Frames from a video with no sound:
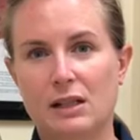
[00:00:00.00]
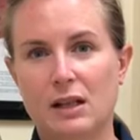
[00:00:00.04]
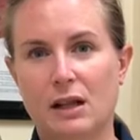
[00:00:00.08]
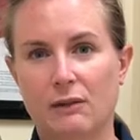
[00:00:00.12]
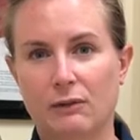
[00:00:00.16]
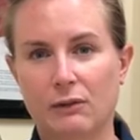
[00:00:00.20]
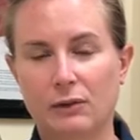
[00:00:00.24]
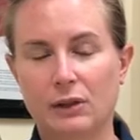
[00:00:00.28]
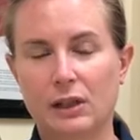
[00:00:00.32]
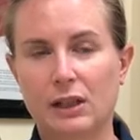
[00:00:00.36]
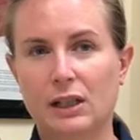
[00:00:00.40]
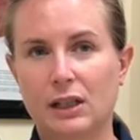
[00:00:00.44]

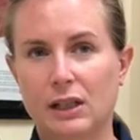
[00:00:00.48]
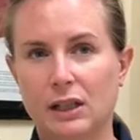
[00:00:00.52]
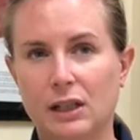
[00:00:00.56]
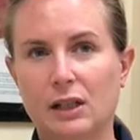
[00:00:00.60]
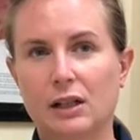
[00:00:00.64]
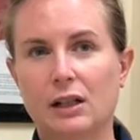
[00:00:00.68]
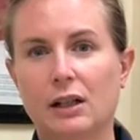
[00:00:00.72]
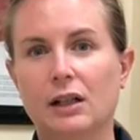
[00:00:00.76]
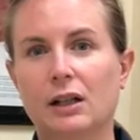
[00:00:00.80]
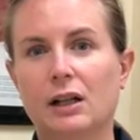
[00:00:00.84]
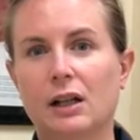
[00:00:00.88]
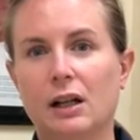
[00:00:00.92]
every
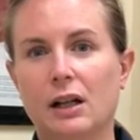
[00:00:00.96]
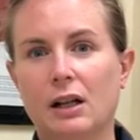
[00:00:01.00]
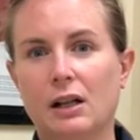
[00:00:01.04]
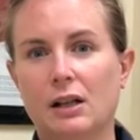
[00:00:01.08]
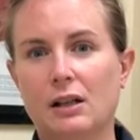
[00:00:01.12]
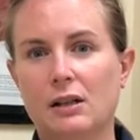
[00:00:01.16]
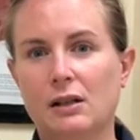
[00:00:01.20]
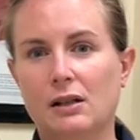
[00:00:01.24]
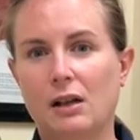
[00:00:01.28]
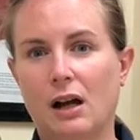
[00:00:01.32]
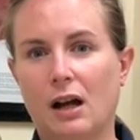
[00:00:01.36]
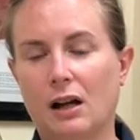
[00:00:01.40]
year
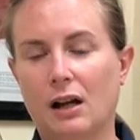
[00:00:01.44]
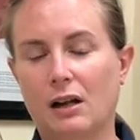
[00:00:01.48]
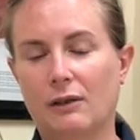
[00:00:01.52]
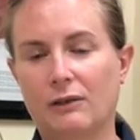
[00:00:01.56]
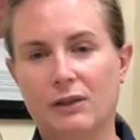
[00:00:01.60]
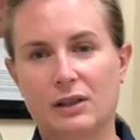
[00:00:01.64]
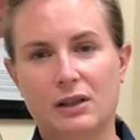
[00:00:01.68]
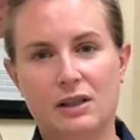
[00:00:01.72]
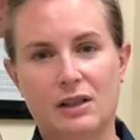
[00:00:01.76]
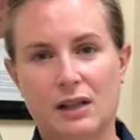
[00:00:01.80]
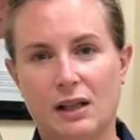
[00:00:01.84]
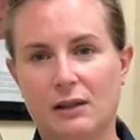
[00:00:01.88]
for
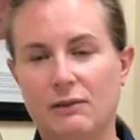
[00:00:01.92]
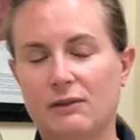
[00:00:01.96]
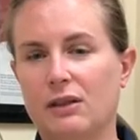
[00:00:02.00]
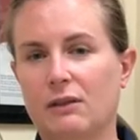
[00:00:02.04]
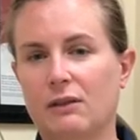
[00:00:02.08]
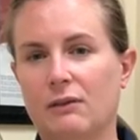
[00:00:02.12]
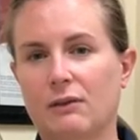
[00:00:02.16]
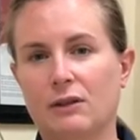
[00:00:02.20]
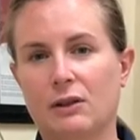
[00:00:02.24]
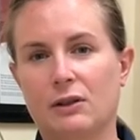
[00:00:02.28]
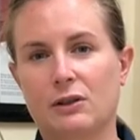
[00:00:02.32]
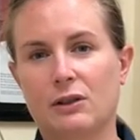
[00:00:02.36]
the safety
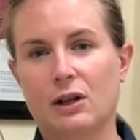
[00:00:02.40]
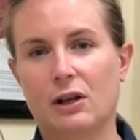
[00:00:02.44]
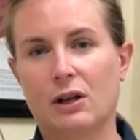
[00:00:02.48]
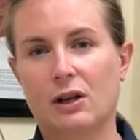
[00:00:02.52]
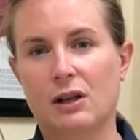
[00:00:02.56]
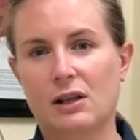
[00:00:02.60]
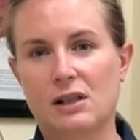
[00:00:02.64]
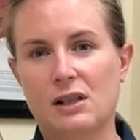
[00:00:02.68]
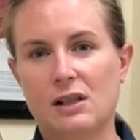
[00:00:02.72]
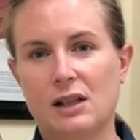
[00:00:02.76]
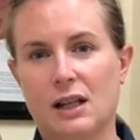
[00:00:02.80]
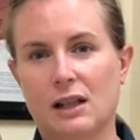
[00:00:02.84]
of your
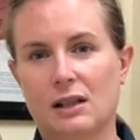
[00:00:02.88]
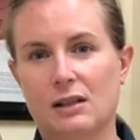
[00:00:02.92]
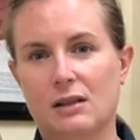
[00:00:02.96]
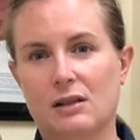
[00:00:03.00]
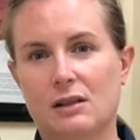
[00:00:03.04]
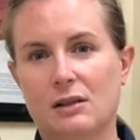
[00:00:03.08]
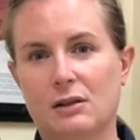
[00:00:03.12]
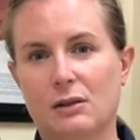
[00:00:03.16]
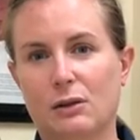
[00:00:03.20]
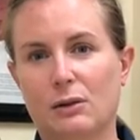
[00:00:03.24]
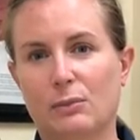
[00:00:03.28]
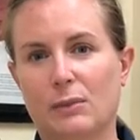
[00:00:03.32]
dogs and
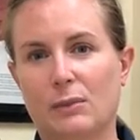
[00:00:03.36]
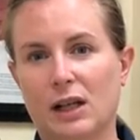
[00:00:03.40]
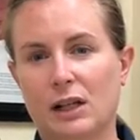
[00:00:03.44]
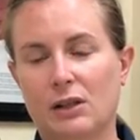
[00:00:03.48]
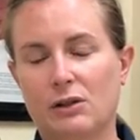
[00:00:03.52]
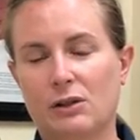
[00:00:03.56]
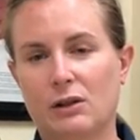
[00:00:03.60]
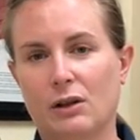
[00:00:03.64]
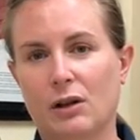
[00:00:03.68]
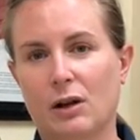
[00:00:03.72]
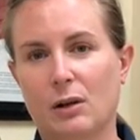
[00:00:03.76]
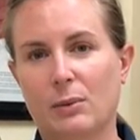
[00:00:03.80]
to make
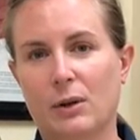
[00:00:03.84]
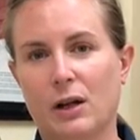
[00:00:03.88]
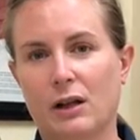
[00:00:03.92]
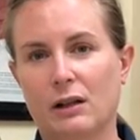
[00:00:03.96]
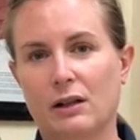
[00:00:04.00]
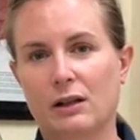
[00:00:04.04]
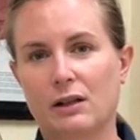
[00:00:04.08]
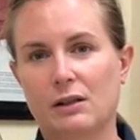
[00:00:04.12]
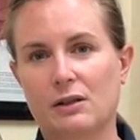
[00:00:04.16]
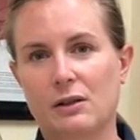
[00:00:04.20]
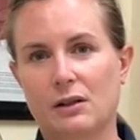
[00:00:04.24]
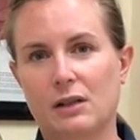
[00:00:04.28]
sure our
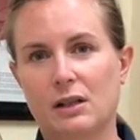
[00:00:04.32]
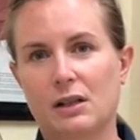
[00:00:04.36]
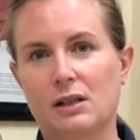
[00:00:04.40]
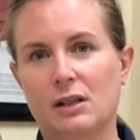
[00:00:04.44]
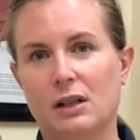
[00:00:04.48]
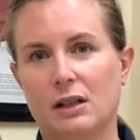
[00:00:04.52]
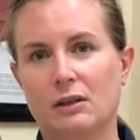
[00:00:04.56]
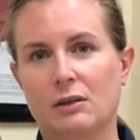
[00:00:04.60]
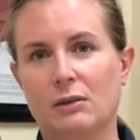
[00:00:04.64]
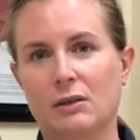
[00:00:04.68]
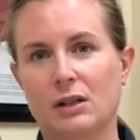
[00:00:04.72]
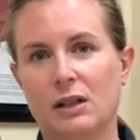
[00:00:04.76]
products are
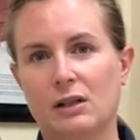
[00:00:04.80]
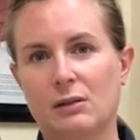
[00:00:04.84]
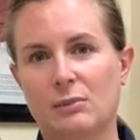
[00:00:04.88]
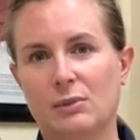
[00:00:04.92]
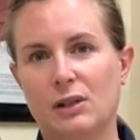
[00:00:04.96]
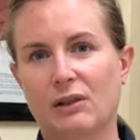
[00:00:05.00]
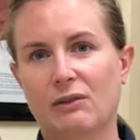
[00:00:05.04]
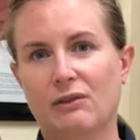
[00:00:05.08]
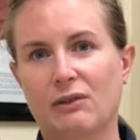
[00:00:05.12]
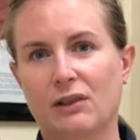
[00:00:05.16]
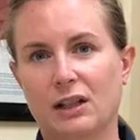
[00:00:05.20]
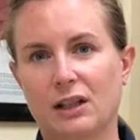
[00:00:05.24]
continuing to be
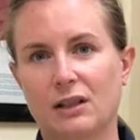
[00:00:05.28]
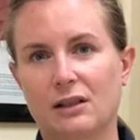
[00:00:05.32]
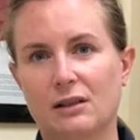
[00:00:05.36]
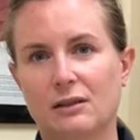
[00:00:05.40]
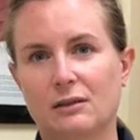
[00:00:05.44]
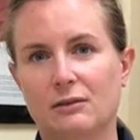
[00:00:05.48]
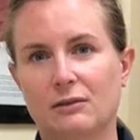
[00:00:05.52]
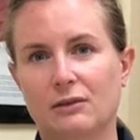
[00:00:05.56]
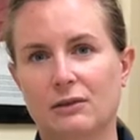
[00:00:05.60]
effective.